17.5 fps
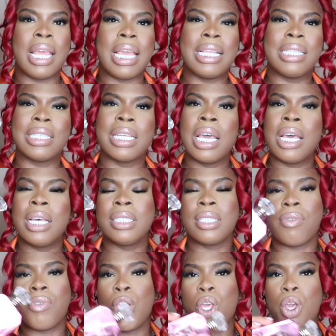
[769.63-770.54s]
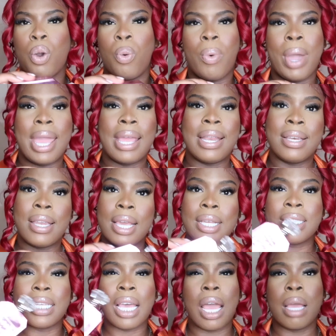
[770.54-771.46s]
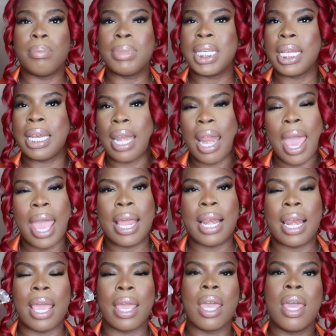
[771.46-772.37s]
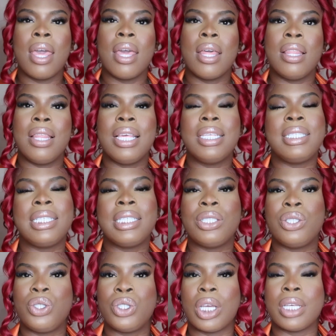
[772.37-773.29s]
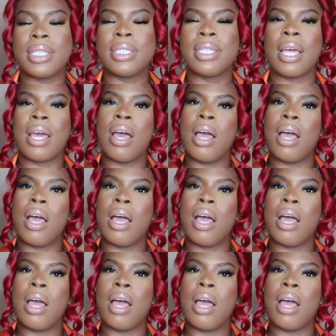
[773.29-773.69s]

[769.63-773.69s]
It's something you can wear in daytime, to night. Like, this is just,